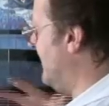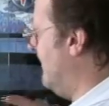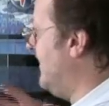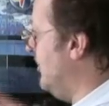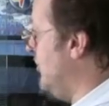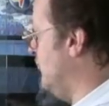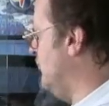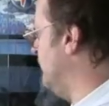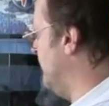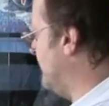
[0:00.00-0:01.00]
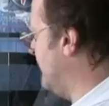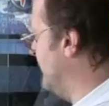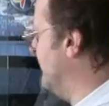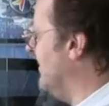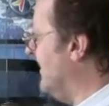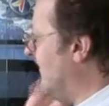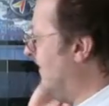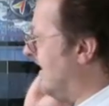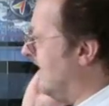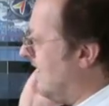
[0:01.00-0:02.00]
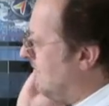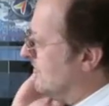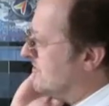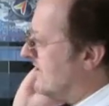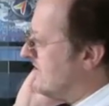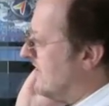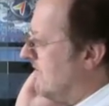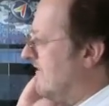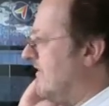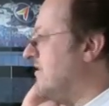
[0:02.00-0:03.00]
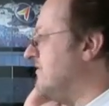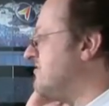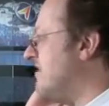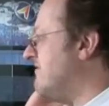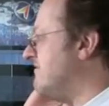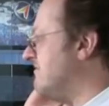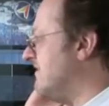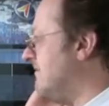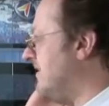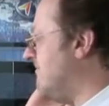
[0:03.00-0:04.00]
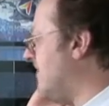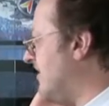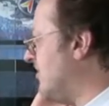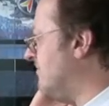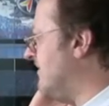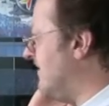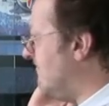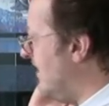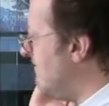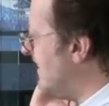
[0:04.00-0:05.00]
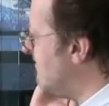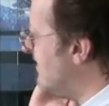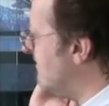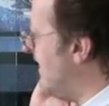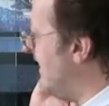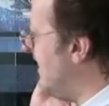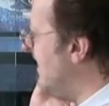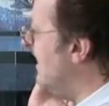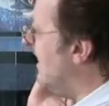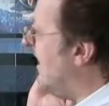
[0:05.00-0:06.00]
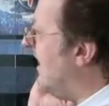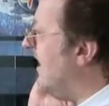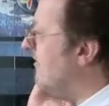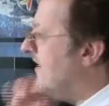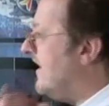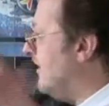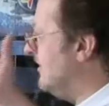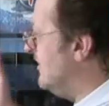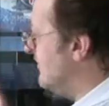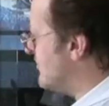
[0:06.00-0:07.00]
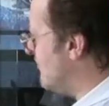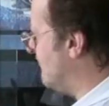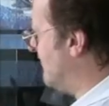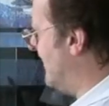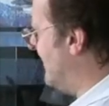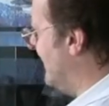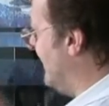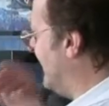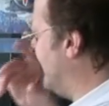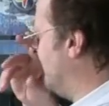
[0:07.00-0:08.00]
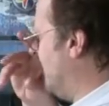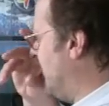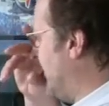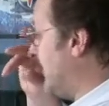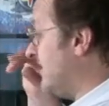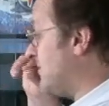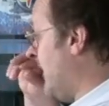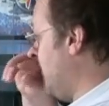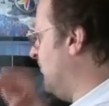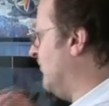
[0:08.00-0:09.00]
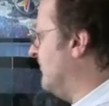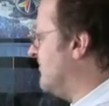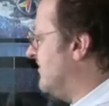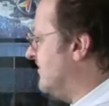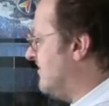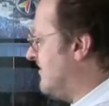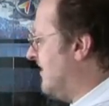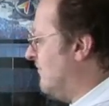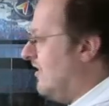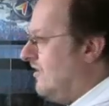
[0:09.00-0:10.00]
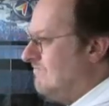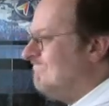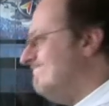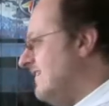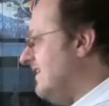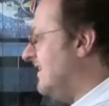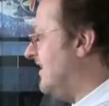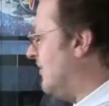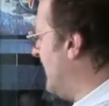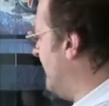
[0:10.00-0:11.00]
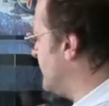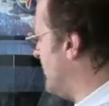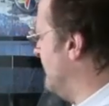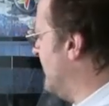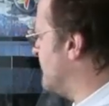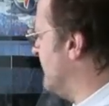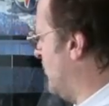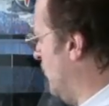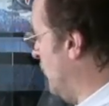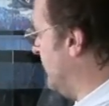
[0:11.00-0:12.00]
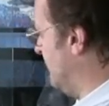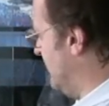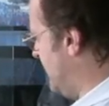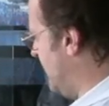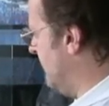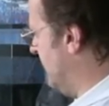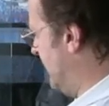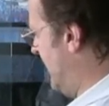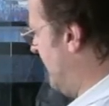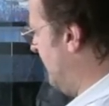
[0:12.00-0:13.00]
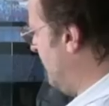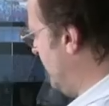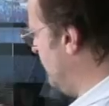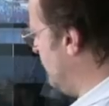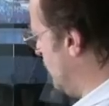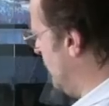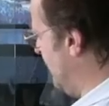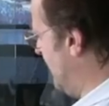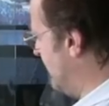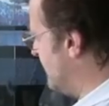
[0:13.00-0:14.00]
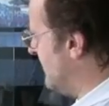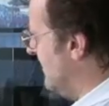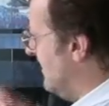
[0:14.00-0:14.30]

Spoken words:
about any new recruit, they're going to come on to us and think, well, if I go on the trade room a little bit, might copy them, might make a bit of money, then I'll learn the software. I think it is quite important to think, well, we have so much recorded material now. I mean, when you joined us,